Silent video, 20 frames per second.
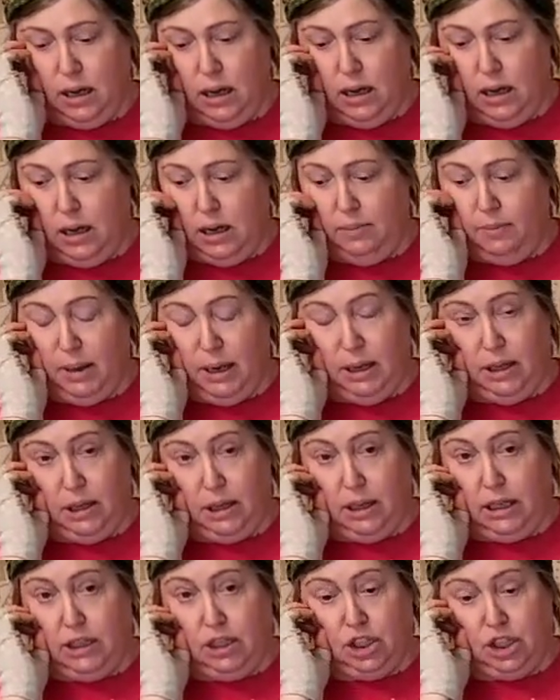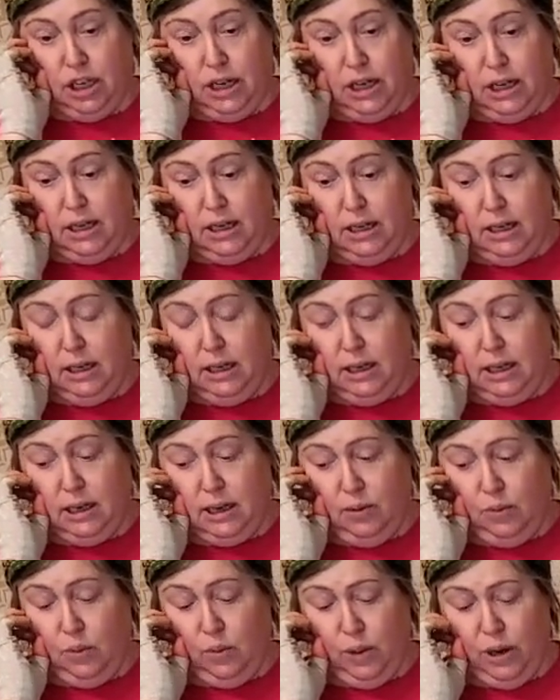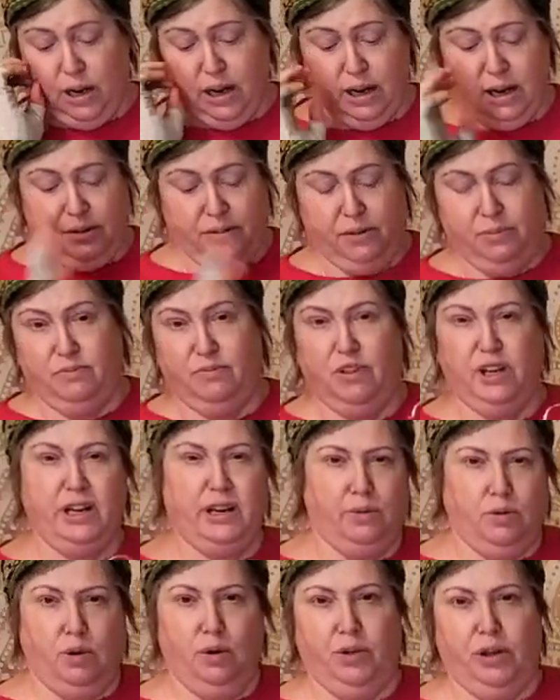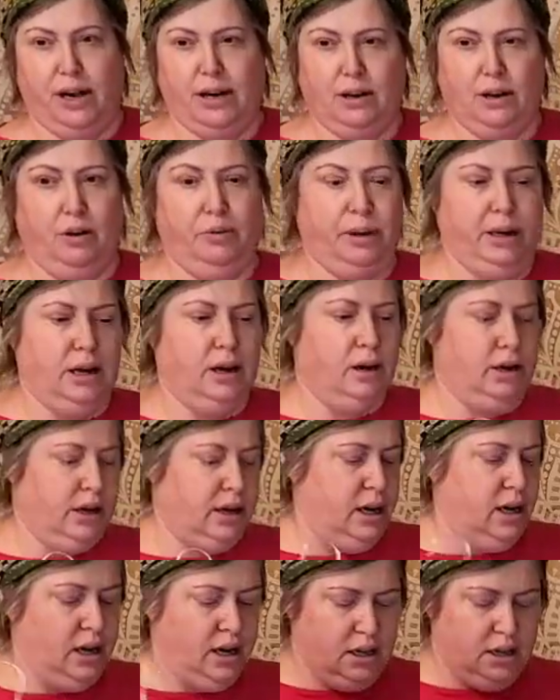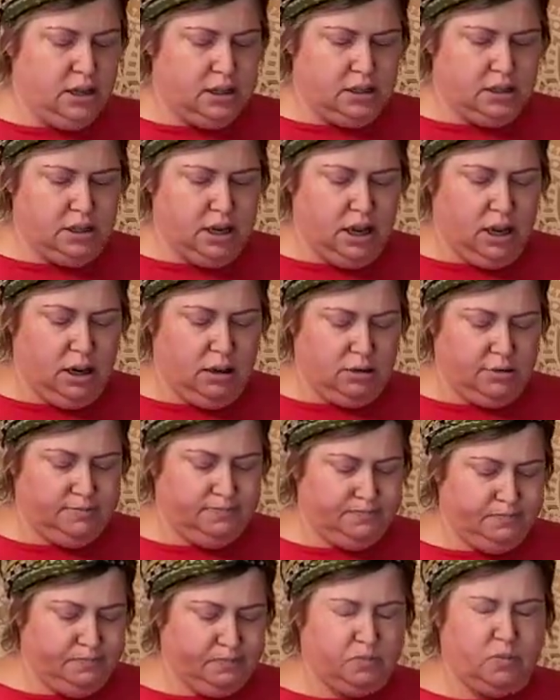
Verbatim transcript: um, in the kitchen with you know all that going on so